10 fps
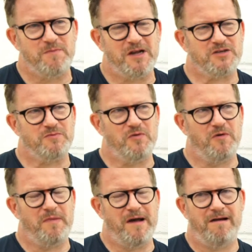much
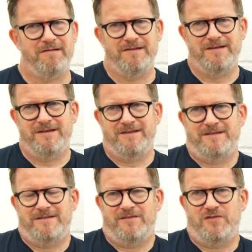more about
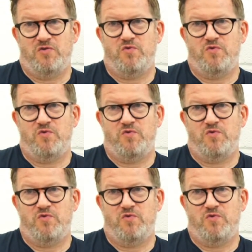the